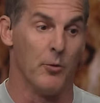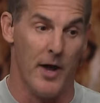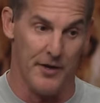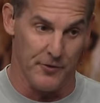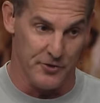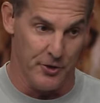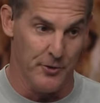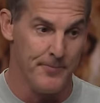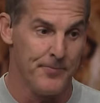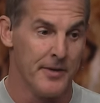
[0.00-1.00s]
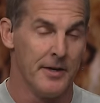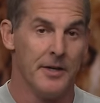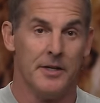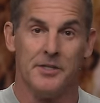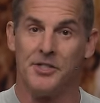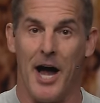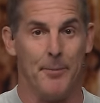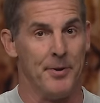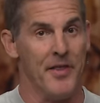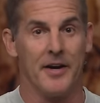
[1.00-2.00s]
ready for 2.
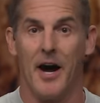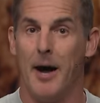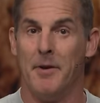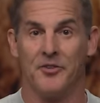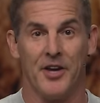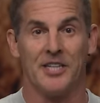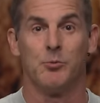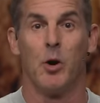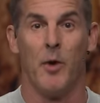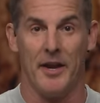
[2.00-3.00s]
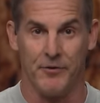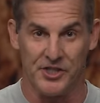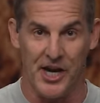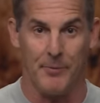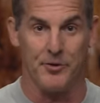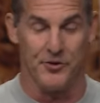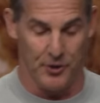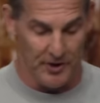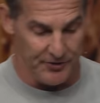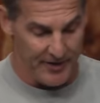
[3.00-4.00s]
Type it in the comment section. We're ready for chapter
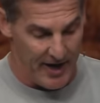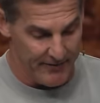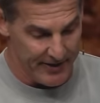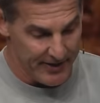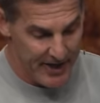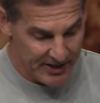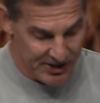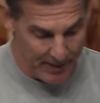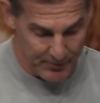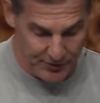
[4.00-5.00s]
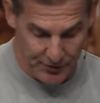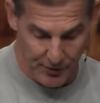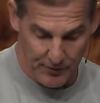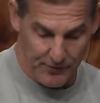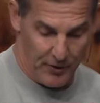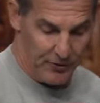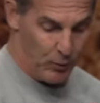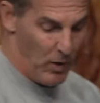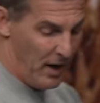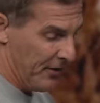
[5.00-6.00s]
2. Let's dive in. Chapter 2, verse
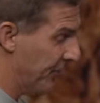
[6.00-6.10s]
1